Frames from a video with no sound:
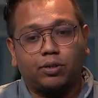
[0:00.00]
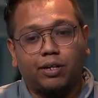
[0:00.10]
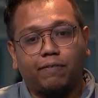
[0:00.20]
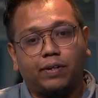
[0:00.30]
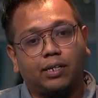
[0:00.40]

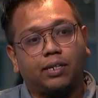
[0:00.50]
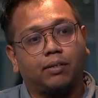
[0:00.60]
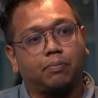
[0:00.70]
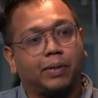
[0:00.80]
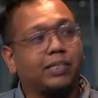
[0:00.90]
definitely
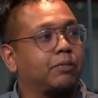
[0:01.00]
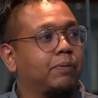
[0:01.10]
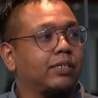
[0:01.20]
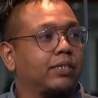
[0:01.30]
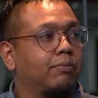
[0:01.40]

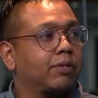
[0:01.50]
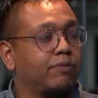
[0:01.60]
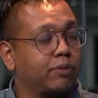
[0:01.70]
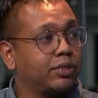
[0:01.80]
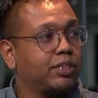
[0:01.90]
participation numbers,
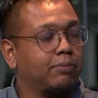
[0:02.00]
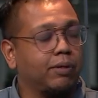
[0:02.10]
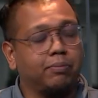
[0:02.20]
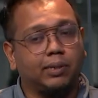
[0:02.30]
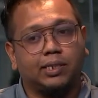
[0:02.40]
viewership
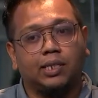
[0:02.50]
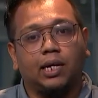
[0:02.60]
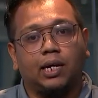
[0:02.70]
numbers